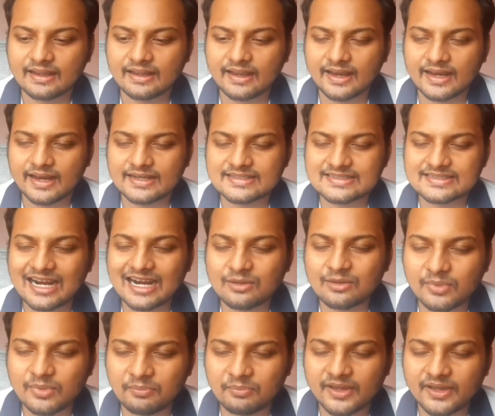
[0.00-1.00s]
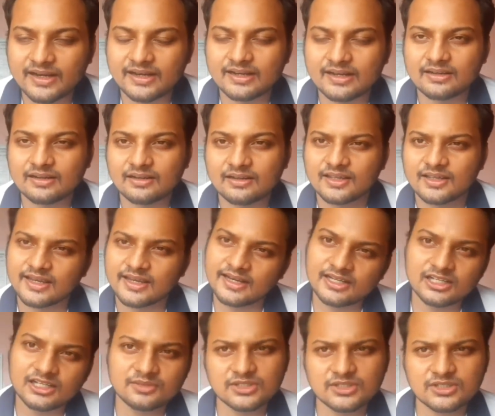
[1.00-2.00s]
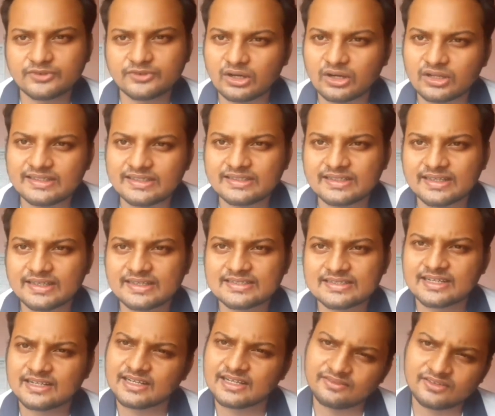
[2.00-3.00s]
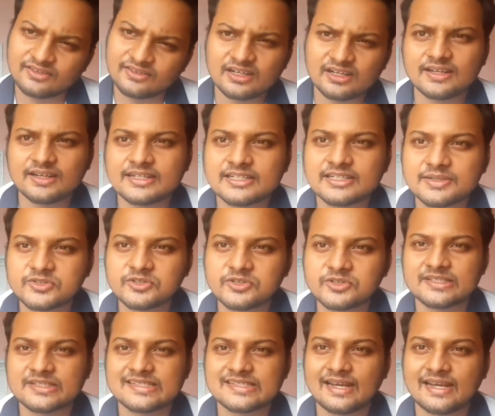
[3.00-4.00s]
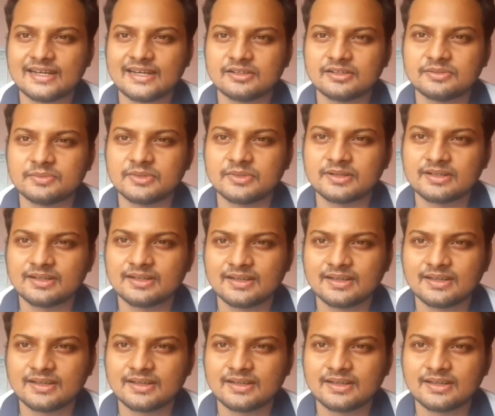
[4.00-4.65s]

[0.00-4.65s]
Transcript: and start preparing in terms of all the tests and even in terms of personality development?